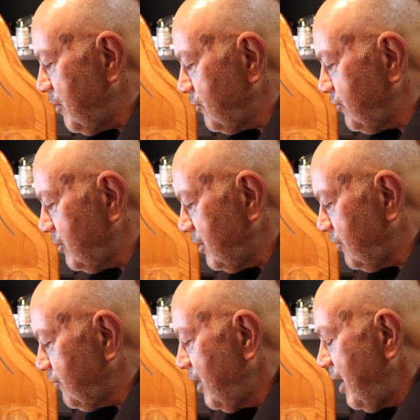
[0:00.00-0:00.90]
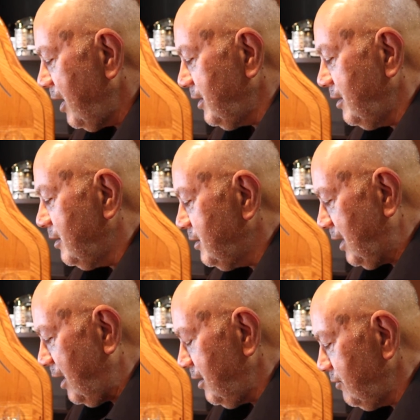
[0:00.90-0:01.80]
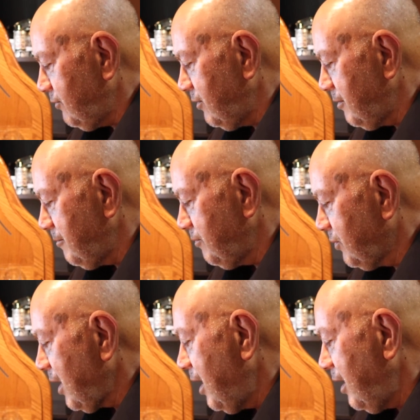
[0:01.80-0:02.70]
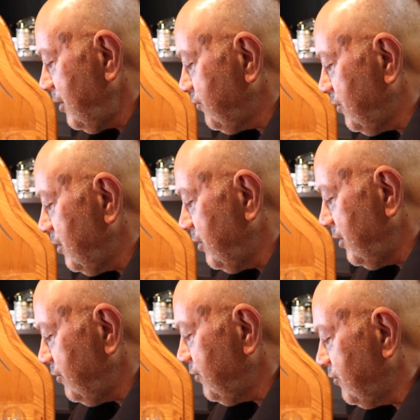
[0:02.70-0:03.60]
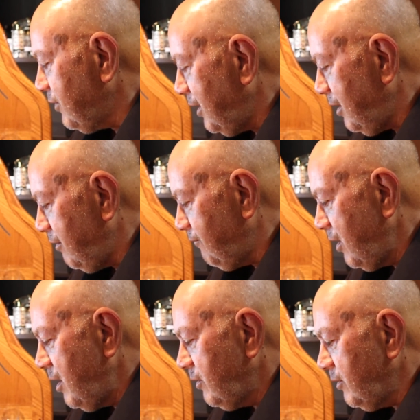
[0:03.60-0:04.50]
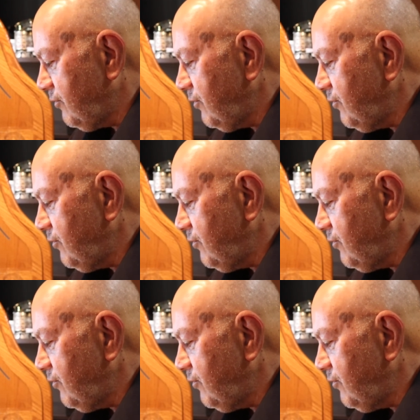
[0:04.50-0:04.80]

motionless and in a daze. Esther, this is Eve, this